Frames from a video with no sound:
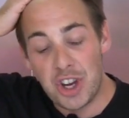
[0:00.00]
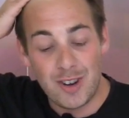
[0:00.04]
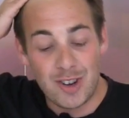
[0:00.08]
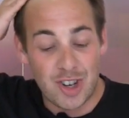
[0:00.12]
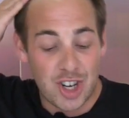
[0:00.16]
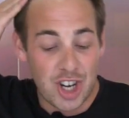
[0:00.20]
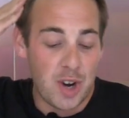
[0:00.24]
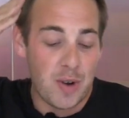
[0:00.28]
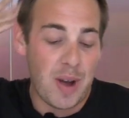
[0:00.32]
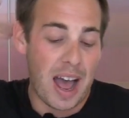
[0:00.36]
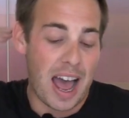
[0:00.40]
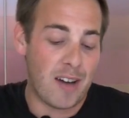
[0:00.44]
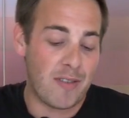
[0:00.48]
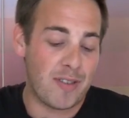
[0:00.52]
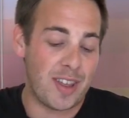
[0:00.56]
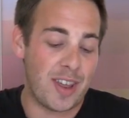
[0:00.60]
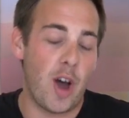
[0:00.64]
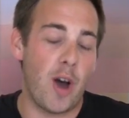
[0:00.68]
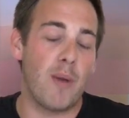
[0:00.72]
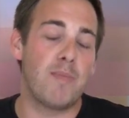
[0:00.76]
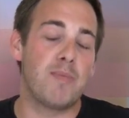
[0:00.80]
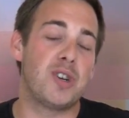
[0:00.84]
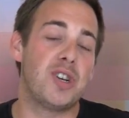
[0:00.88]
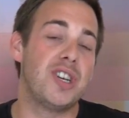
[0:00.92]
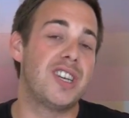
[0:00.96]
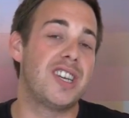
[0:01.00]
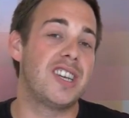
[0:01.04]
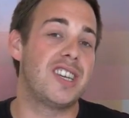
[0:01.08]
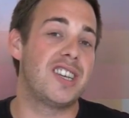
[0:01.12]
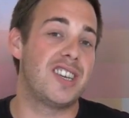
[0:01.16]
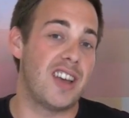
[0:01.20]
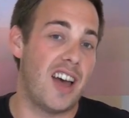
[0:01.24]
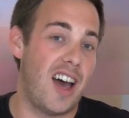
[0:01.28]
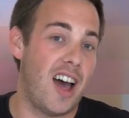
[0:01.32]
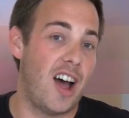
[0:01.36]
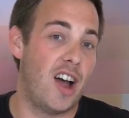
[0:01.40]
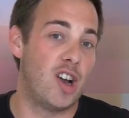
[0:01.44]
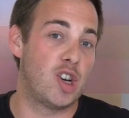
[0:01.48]
You do have the option to
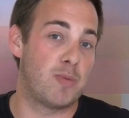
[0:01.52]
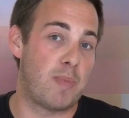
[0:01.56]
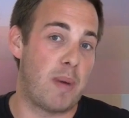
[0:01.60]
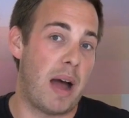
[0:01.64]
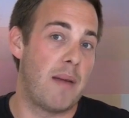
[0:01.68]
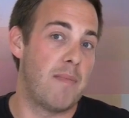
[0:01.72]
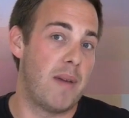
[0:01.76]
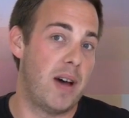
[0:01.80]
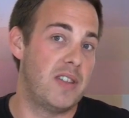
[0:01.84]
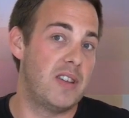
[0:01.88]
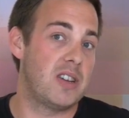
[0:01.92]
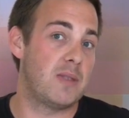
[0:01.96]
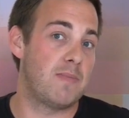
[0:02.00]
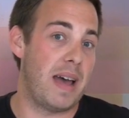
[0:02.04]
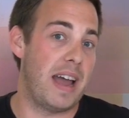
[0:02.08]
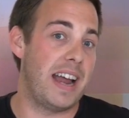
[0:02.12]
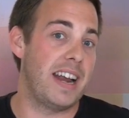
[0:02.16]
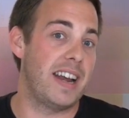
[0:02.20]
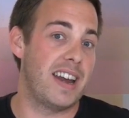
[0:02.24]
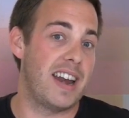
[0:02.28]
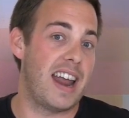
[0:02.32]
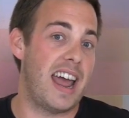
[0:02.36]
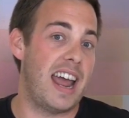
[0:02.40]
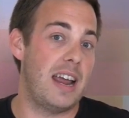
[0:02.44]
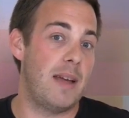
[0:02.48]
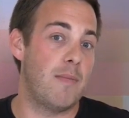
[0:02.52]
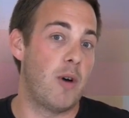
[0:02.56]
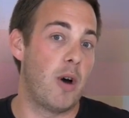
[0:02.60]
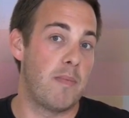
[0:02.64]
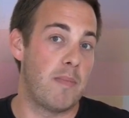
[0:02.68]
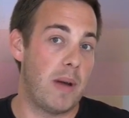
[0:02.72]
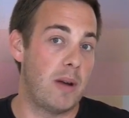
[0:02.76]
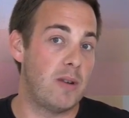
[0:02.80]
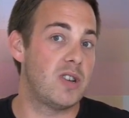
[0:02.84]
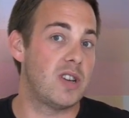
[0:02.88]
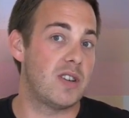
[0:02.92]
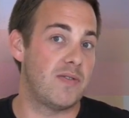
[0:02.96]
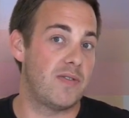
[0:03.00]
search by mother's maiden name
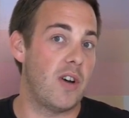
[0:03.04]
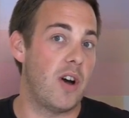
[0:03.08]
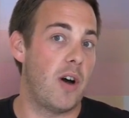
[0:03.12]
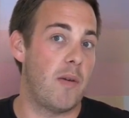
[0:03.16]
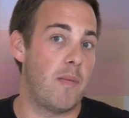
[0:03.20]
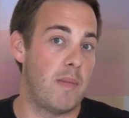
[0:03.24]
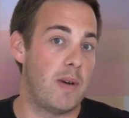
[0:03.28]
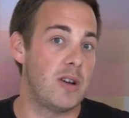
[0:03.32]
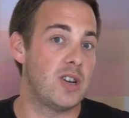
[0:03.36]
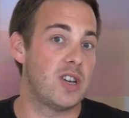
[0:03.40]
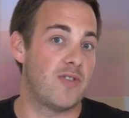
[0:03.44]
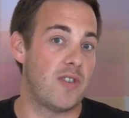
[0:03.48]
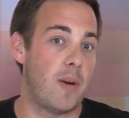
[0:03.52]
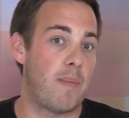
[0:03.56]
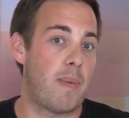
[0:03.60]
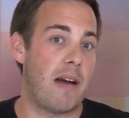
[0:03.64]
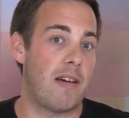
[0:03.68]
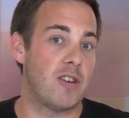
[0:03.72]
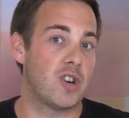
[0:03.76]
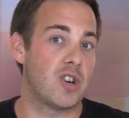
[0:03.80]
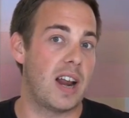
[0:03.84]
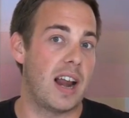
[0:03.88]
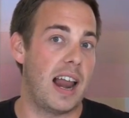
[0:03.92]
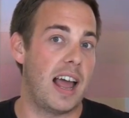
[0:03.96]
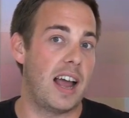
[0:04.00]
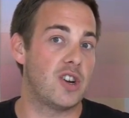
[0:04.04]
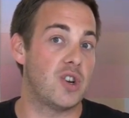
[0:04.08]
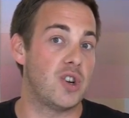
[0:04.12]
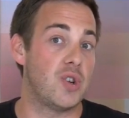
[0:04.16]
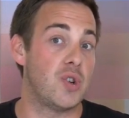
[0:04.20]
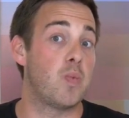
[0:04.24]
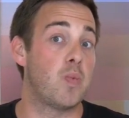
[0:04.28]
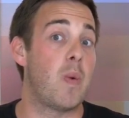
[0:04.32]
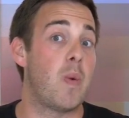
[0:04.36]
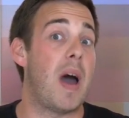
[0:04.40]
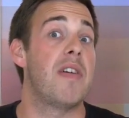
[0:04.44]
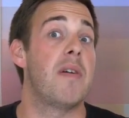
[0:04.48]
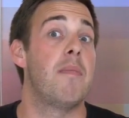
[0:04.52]
on most of our parish
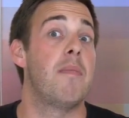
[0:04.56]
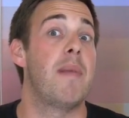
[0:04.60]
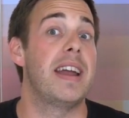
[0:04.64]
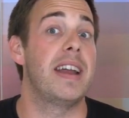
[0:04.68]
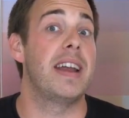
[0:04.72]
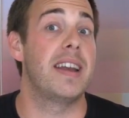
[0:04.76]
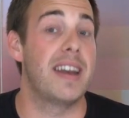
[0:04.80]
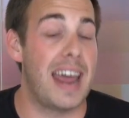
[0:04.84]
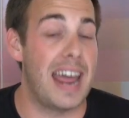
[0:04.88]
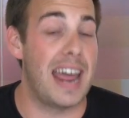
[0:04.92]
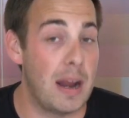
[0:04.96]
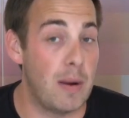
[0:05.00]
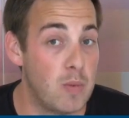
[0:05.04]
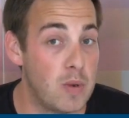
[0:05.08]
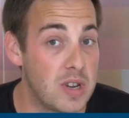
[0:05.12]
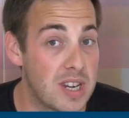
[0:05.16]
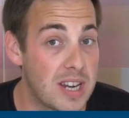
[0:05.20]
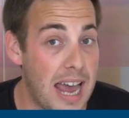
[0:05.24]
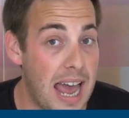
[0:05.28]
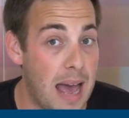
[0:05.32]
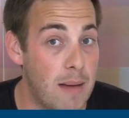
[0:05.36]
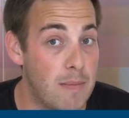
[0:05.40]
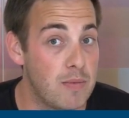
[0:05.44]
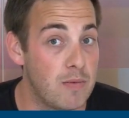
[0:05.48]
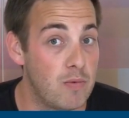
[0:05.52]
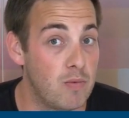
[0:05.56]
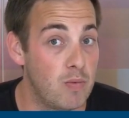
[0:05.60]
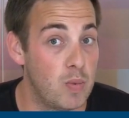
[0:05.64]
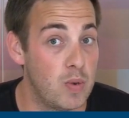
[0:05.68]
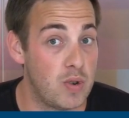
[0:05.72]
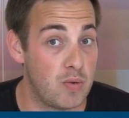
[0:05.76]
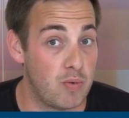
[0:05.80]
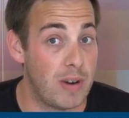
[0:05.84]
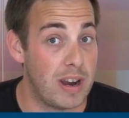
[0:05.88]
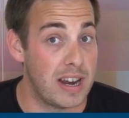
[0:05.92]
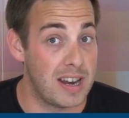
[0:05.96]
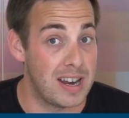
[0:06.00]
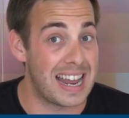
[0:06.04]
collections, whether maiden name was
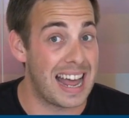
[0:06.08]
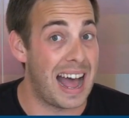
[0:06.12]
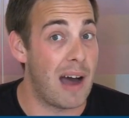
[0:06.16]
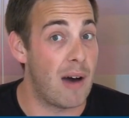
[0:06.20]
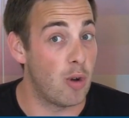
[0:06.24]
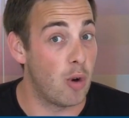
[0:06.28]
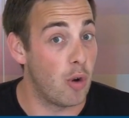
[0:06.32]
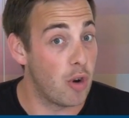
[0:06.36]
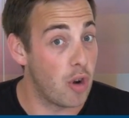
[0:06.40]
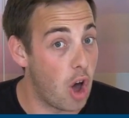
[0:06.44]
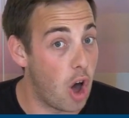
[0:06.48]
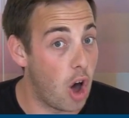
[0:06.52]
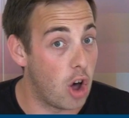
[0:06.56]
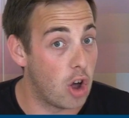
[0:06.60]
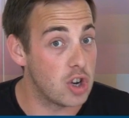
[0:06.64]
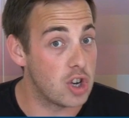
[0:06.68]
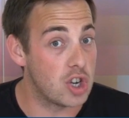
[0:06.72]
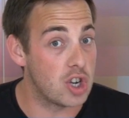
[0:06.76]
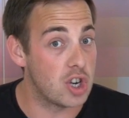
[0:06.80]
written down or not.